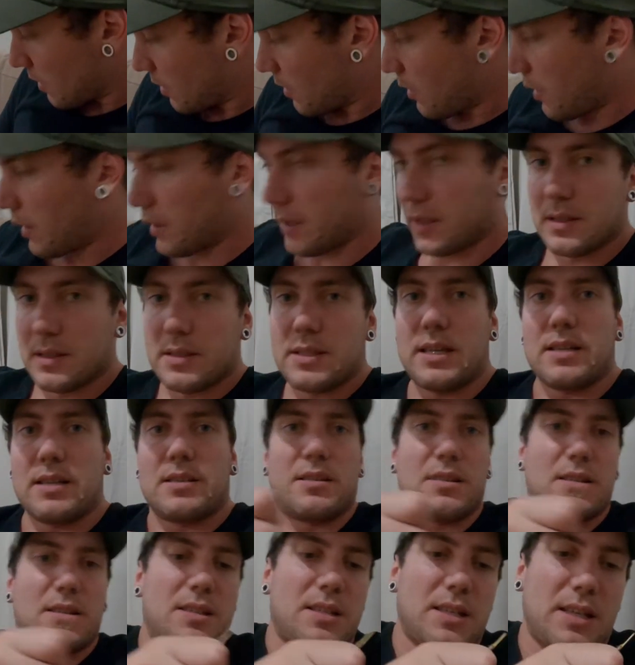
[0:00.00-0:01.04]
I can test
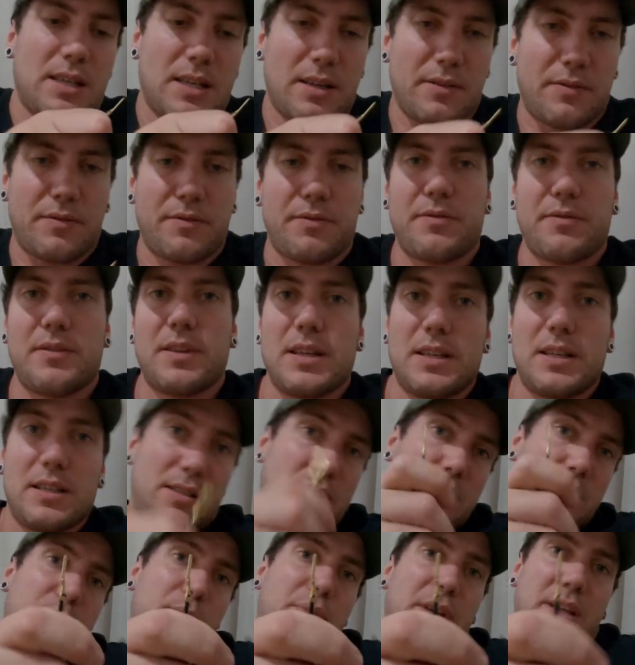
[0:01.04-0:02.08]
to see if
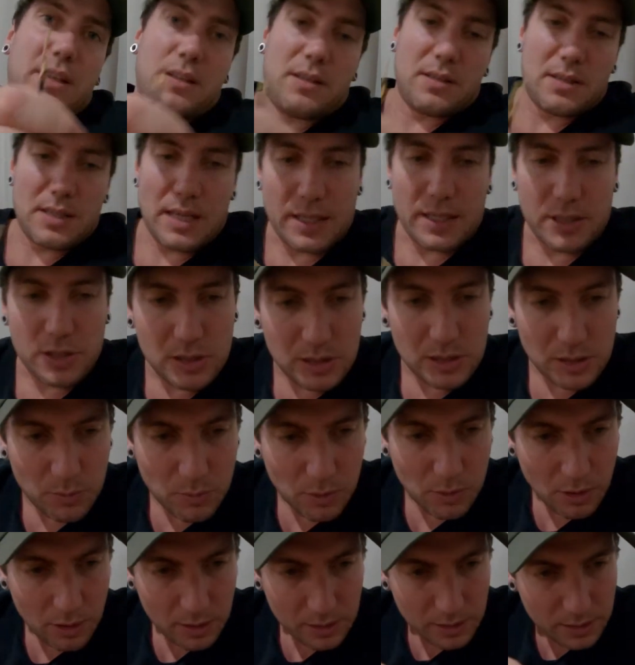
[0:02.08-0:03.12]
these pins actually
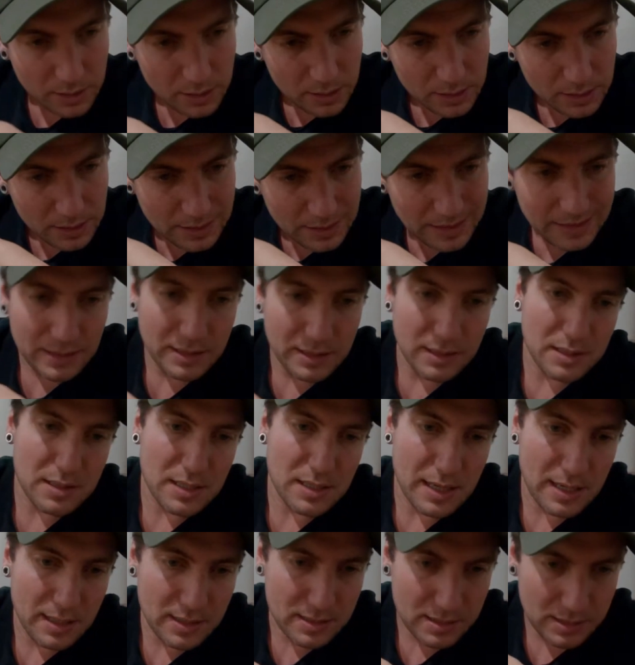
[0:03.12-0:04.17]
work in this
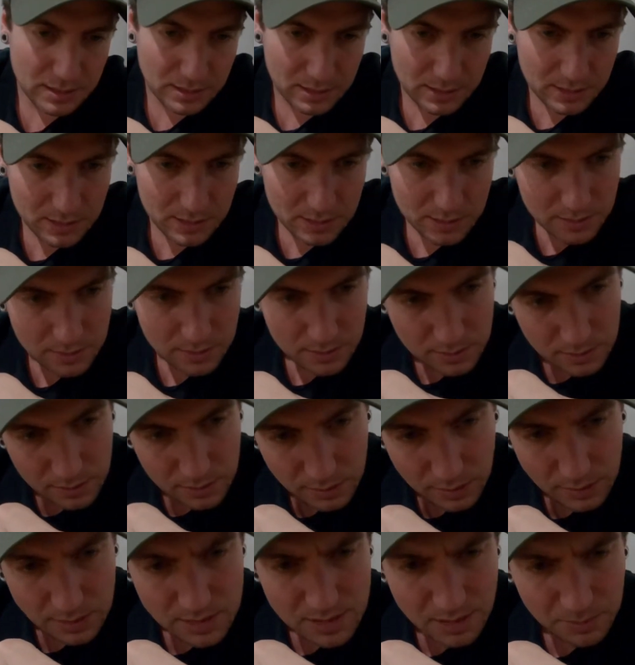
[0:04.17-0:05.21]
housing, because
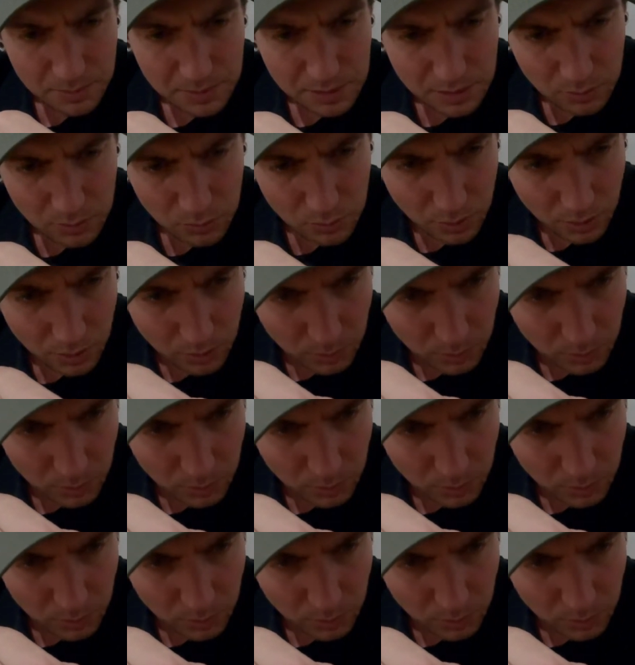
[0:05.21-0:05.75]
that's something I